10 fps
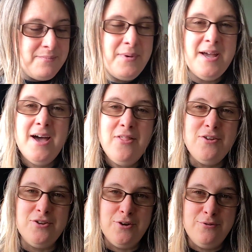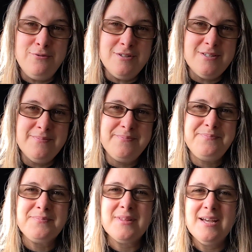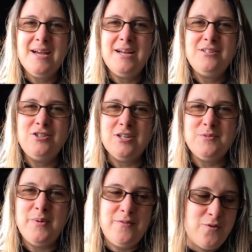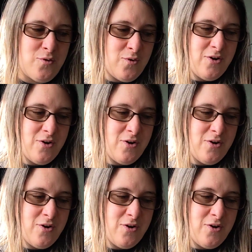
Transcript: My other news, just before